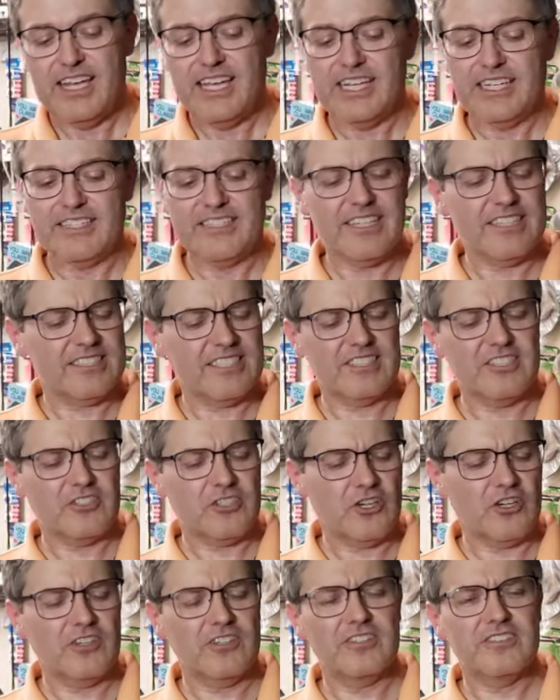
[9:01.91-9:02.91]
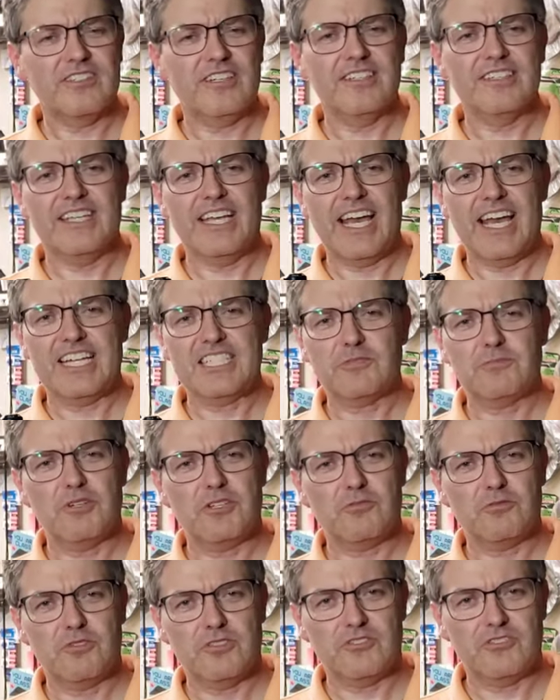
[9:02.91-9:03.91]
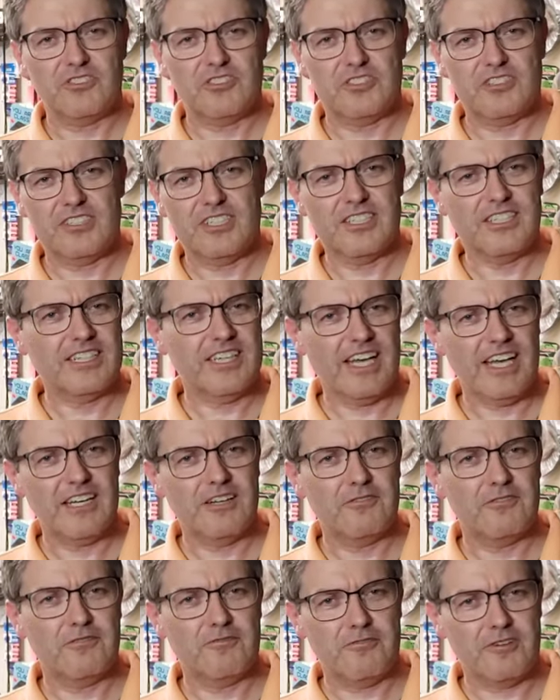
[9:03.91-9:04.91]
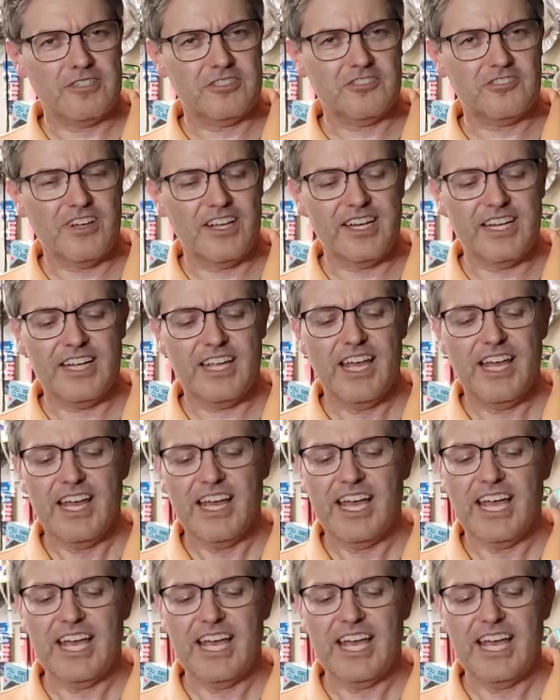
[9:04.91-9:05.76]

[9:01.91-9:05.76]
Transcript: It doesn't turn on the azimuth, which is kind of frustrating,